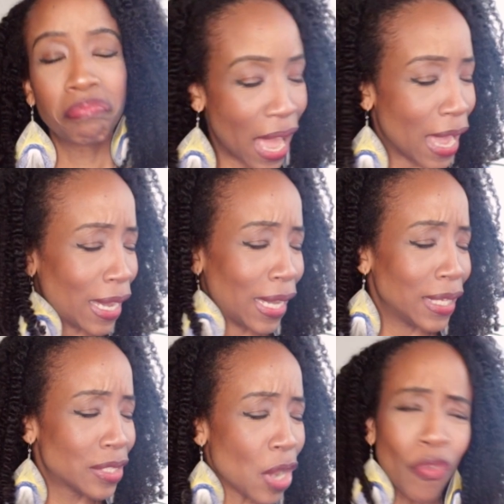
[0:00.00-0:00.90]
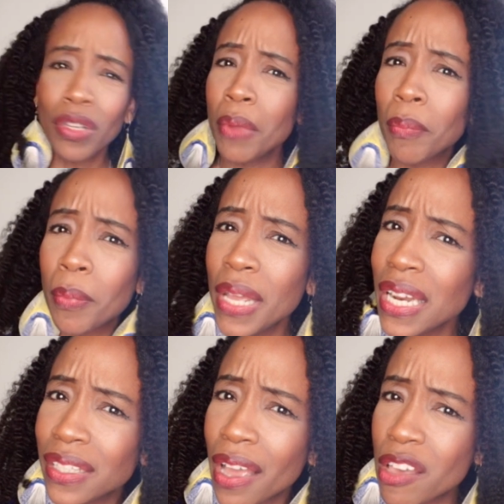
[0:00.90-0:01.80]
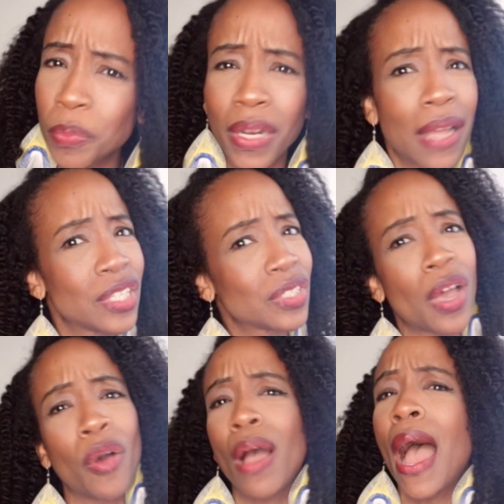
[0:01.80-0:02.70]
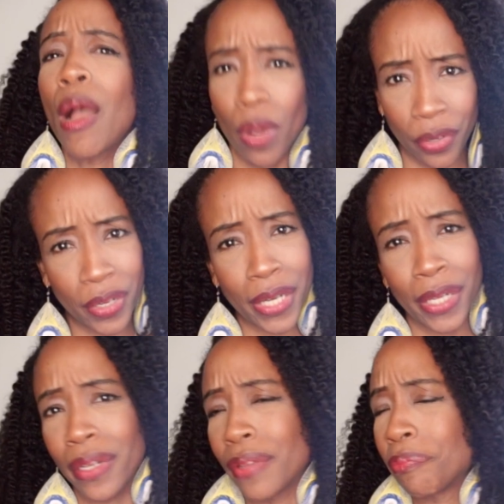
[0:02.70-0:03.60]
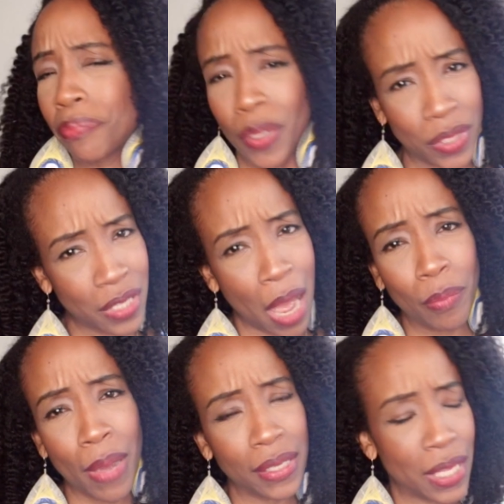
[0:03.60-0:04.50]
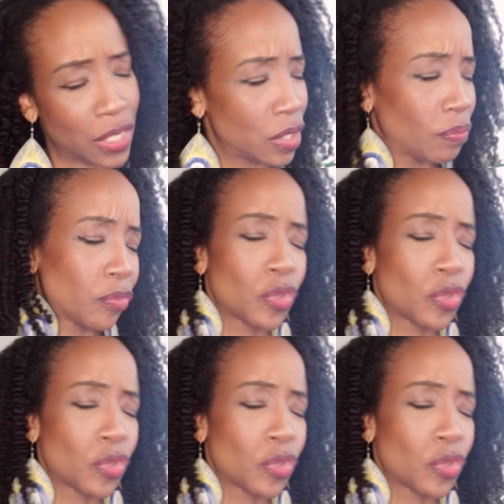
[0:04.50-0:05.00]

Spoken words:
I don't really remember anything else, but I just know I want to read it. It was top of my list.